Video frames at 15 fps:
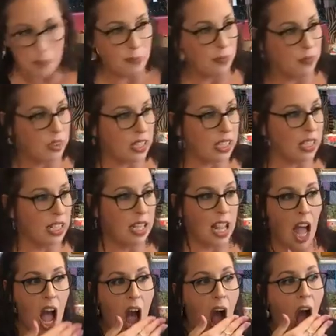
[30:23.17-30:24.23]
the group pattern
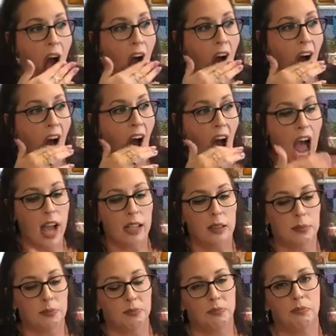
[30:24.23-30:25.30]
coming along? Pam wants
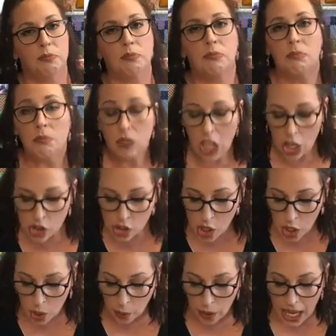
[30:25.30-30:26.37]
to know.
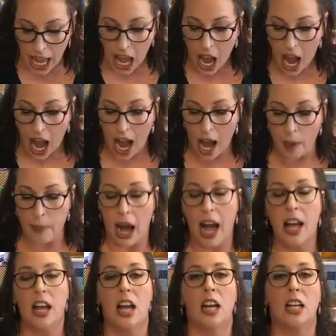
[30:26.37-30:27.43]
So, um,
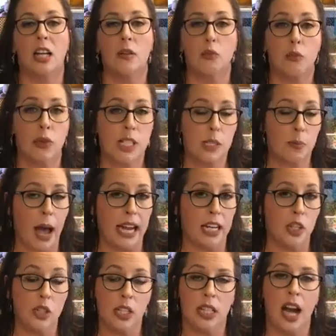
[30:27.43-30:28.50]

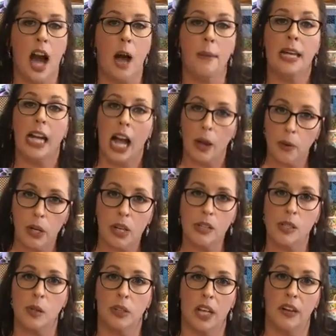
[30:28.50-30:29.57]
responding to the comment, I would
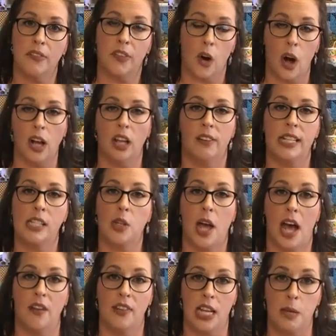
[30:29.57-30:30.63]
also love for all of
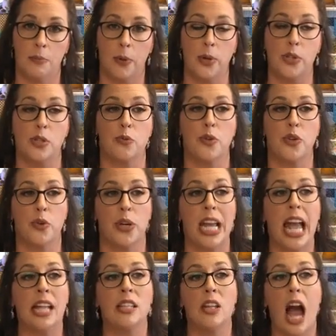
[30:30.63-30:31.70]
us to have an in-person
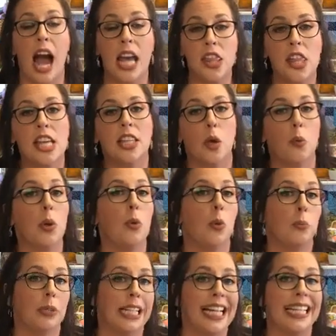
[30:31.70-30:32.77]
retreat. And I think that
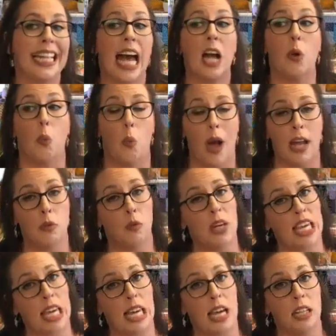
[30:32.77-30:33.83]
we will plan that
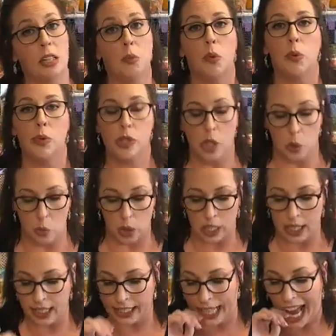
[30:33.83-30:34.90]
when we can, and we will start
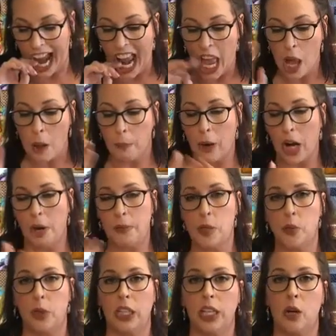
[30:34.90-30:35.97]
working on that.
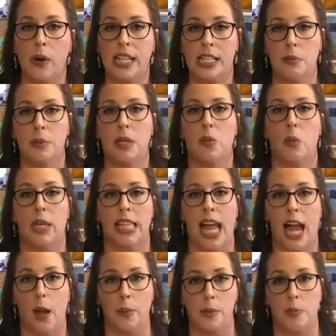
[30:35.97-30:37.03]
Barb is really going to be the
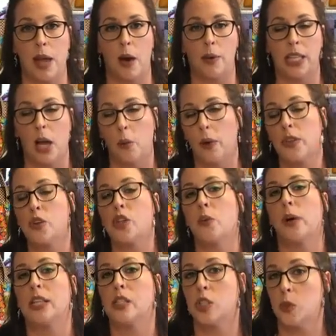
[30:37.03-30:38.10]
one that helps me out with that, whether
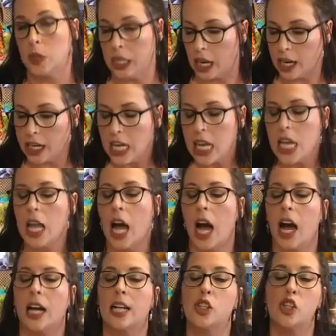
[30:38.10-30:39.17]
she wants to or not,
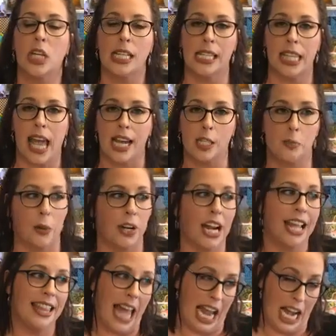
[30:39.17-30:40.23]
because uh, she is the
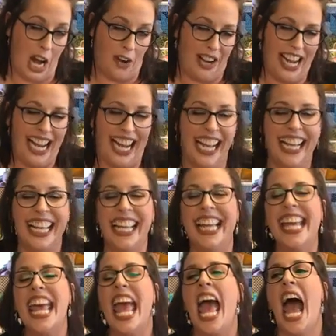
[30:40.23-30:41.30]
expert in that
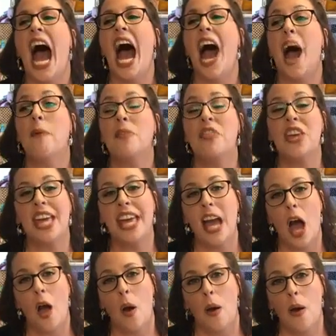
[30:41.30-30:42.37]
area. um,
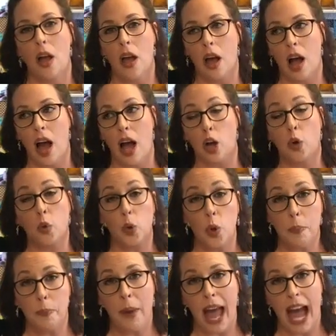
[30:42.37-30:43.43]
the... Uh,
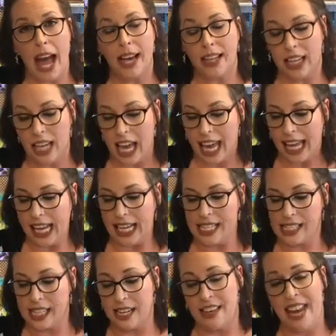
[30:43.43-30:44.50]
group bag
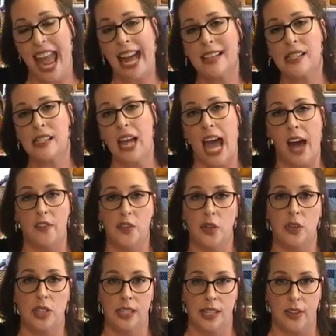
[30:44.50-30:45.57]
is next
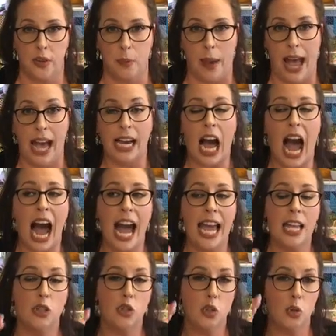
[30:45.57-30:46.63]
after this other bag.
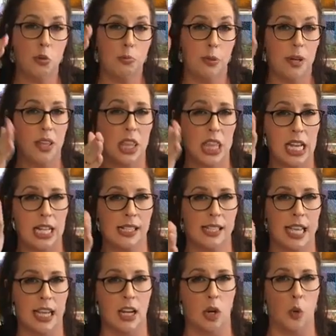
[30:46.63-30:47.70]
I do put
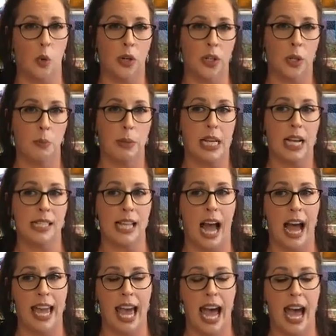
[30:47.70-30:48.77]
things in an order
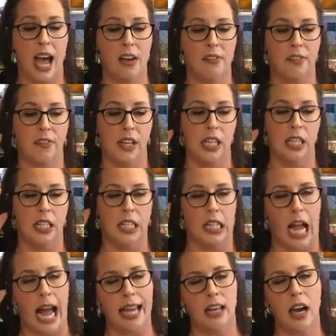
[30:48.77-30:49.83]
because I have,
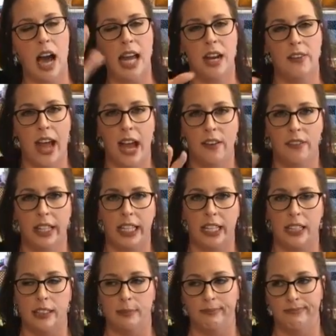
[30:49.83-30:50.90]
I kind of have
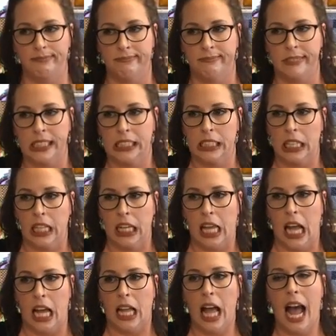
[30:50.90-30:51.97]
like a... She's
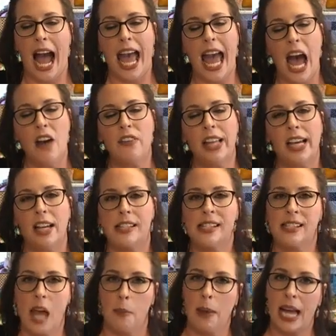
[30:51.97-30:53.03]
organized. I have like
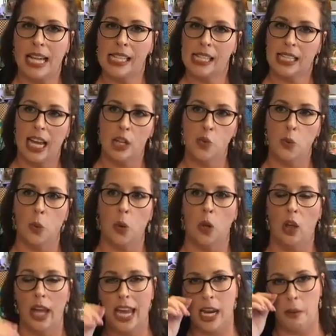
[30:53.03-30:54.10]
a
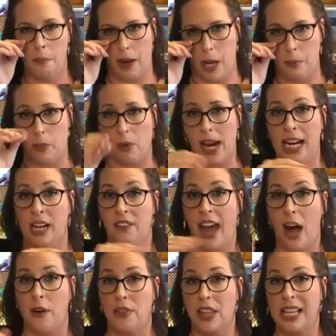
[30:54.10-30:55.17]
semi-schedule in my
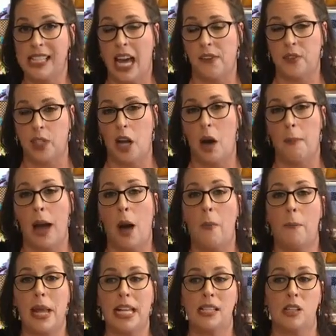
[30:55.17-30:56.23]
brain of how things have to come
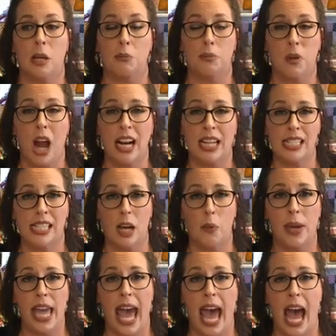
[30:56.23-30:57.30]
out based on products
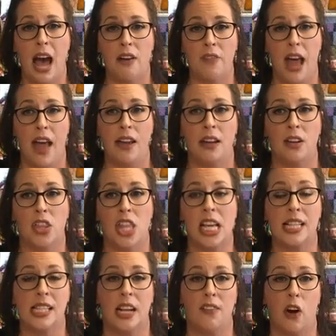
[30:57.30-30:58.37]
that we have and
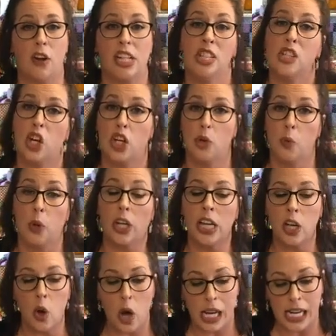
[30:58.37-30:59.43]
things that I've already started
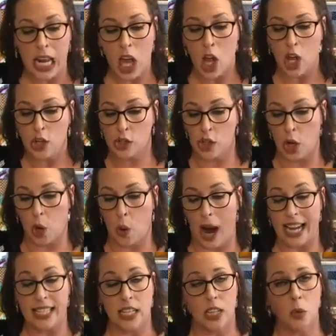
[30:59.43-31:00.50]
working on.
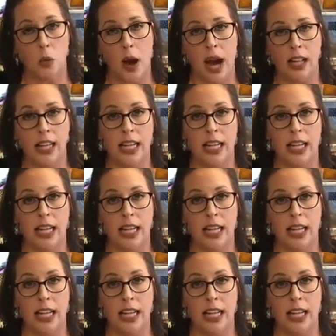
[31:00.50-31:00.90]
So I did the